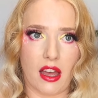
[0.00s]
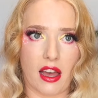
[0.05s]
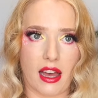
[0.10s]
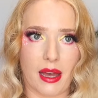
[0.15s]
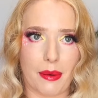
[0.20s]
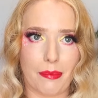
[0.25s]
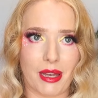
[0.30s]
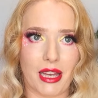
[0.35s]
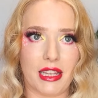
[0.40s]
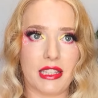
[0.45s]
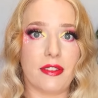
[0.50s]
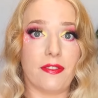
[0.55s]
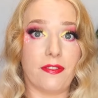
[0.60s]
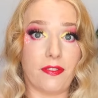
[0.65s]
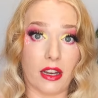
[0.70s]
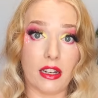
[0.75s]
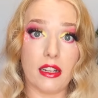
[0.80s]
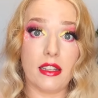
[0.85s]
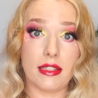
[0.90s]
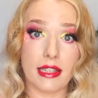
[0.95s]
As
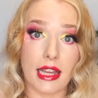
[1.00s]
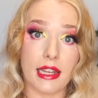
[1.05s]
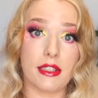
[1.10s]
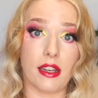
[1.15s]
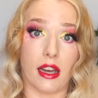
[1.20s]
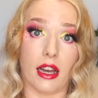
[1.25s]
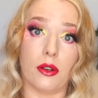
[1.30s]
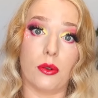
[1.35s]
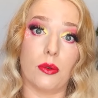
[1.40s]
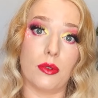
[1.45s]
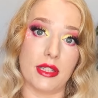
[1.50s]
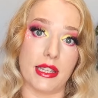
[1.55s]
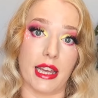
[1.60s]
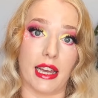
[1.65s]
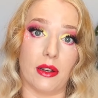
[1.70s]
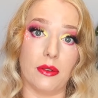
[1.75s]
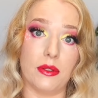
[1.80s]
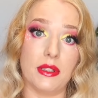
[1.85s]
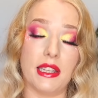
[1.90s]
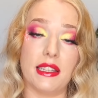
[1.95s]
fun as that title
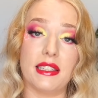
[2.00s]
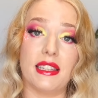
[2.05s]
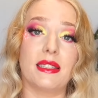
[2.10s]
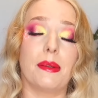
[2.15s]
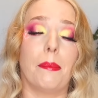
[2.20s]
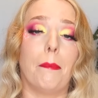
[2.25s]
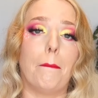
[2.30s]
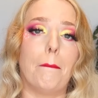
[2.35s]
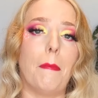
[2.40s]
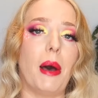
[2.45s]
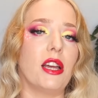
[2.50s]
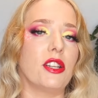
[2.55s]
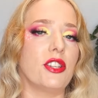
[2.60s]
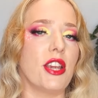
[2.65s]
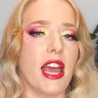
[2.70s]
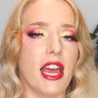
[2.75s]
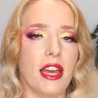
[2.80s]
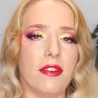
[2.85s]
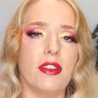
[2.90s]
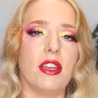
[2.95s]
sounds, this is a much
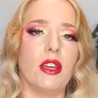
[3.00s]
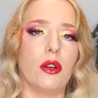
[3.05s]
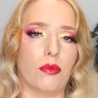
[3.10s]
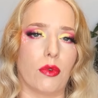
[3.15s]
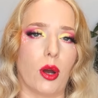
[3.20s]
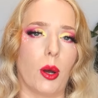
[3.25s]
heavier